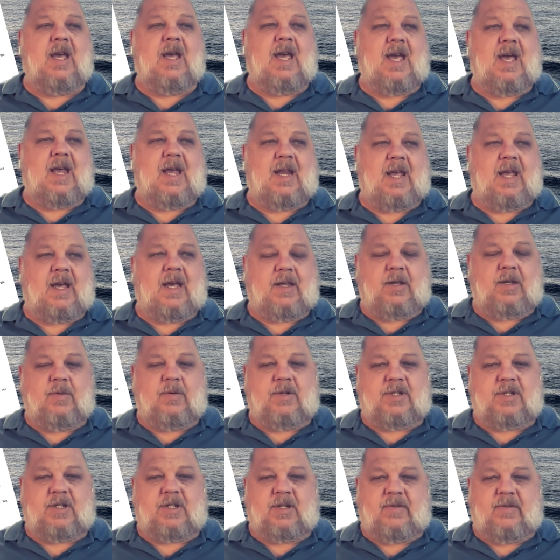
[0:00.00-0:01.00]
and how you
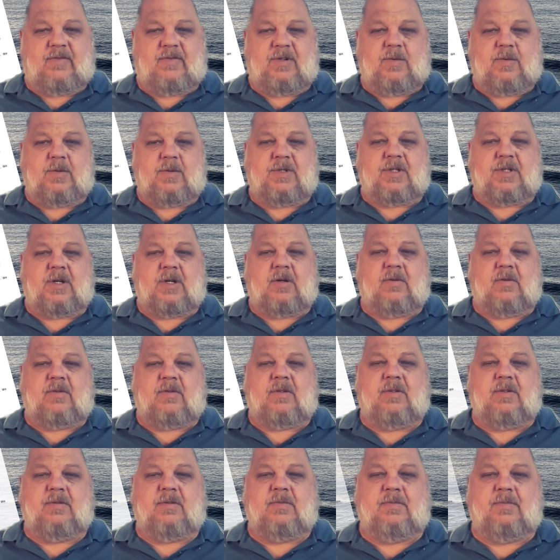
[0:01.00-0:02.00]
achieved your result.
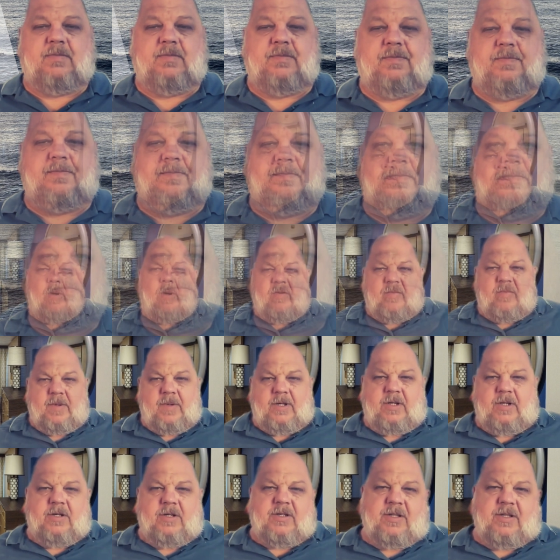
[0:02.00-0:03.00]
We've been
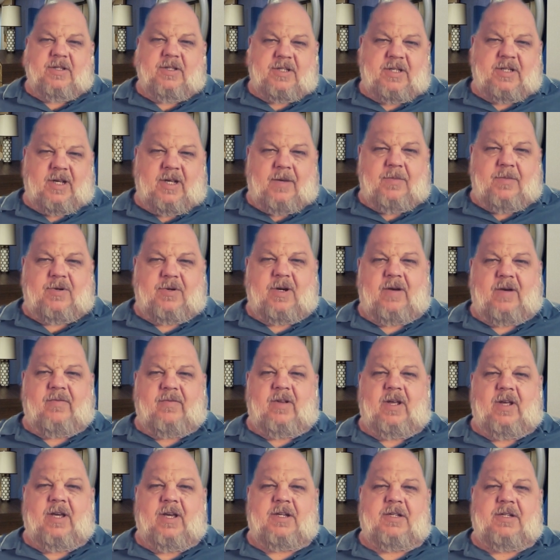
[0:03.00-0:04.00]
using the same
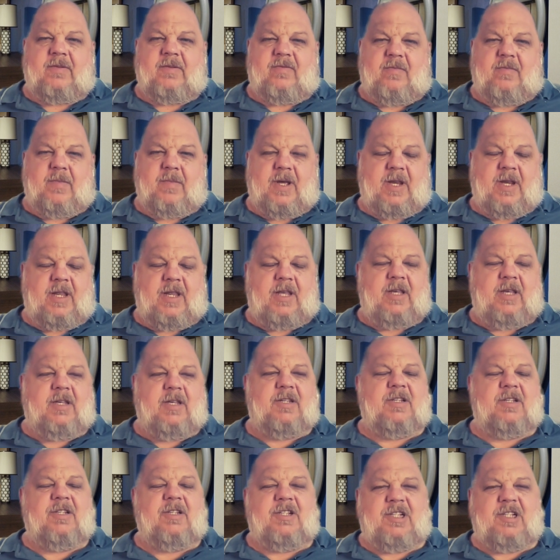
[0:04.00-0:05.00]
travel agent for many
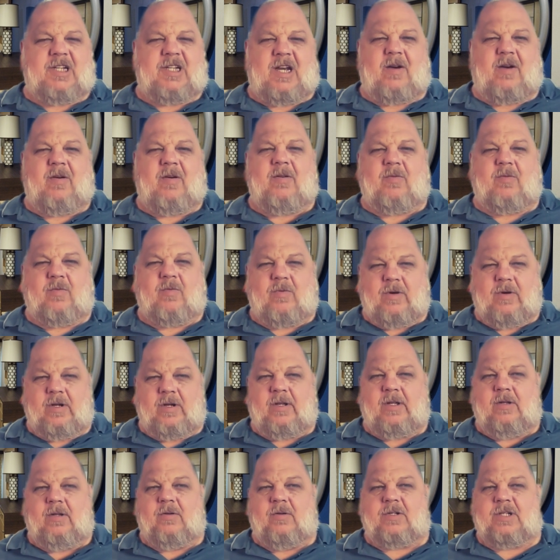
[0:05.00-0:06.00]
years, and Sharon
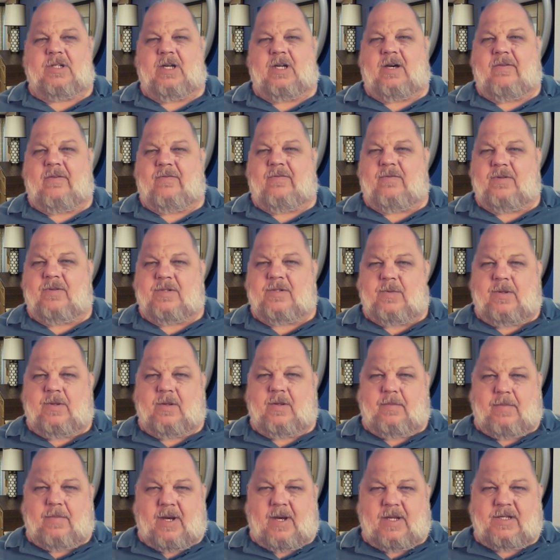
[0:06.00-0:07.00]
really looks after us with
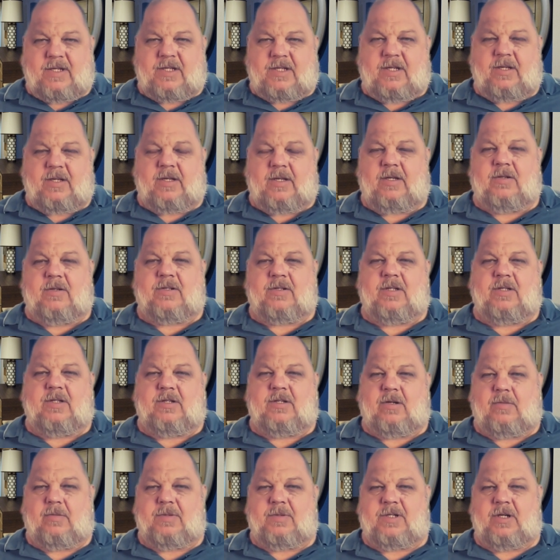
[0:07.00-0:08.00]
amazing deals and
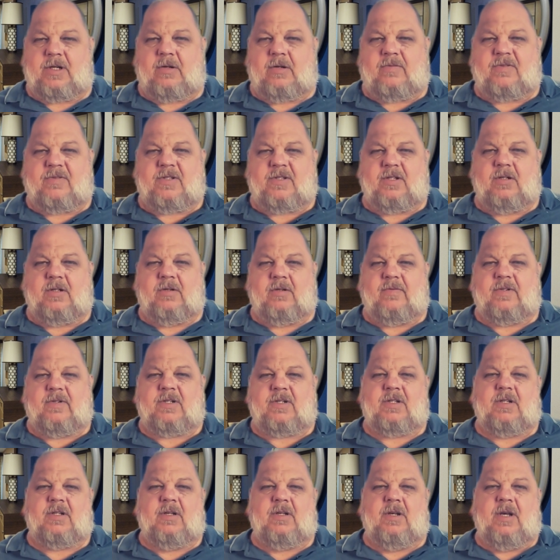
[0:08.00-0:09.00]
top shelf
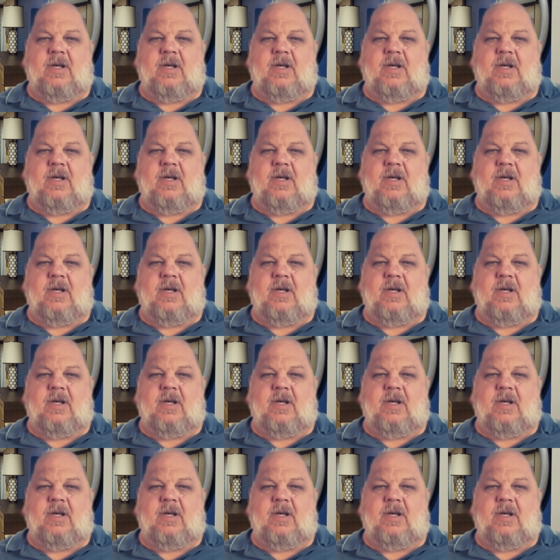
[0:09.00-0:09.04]
service.